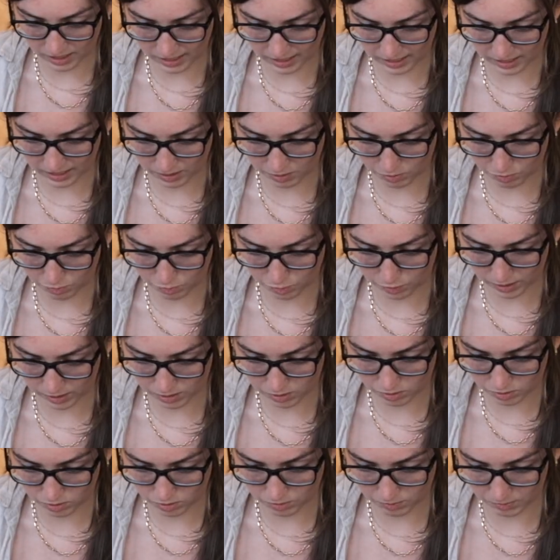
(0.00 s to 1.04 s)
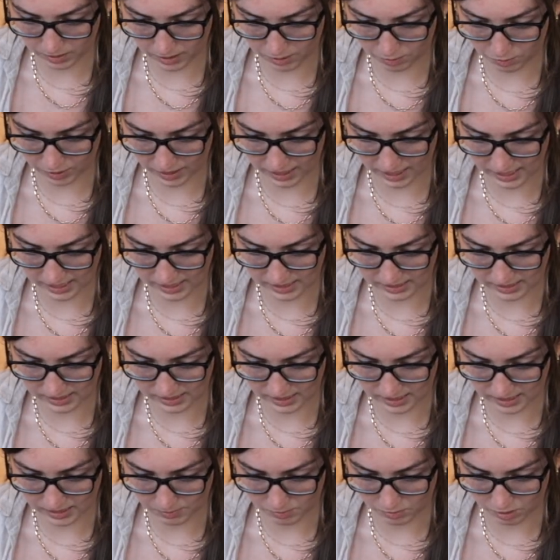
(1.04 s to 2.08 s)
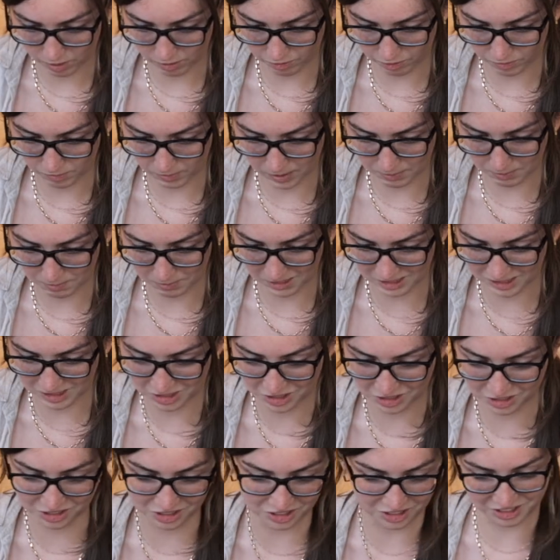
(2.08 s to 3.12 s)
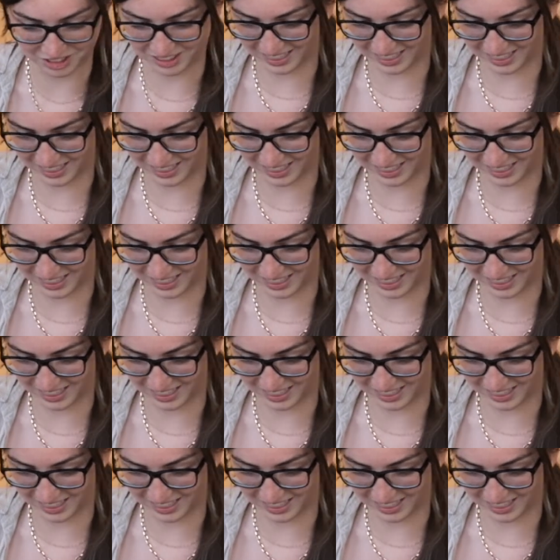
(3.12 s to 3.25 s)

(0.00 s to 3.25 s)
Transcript: I can wiggle my way into them over my muscular